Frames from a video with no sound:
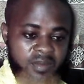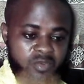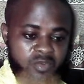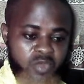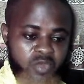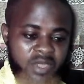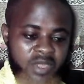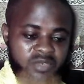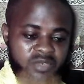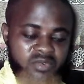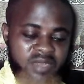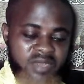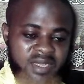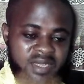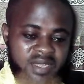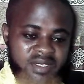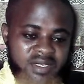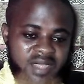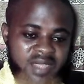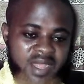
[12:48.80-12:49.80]
go and do
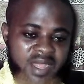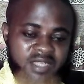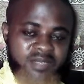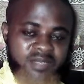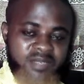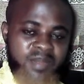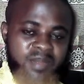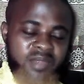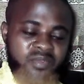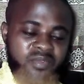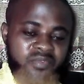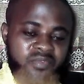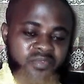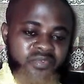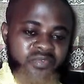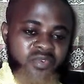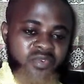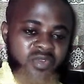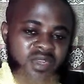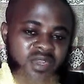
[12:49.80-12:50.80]
that as part of
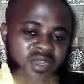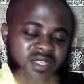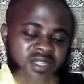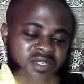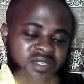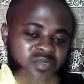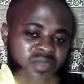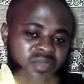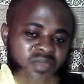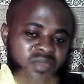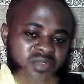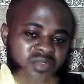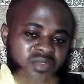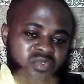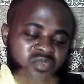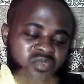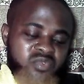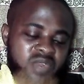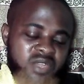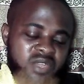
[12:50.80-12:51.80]
your lazy way
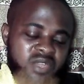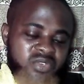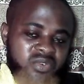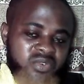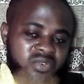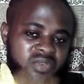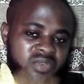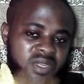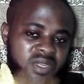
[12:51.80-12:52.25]
to write your own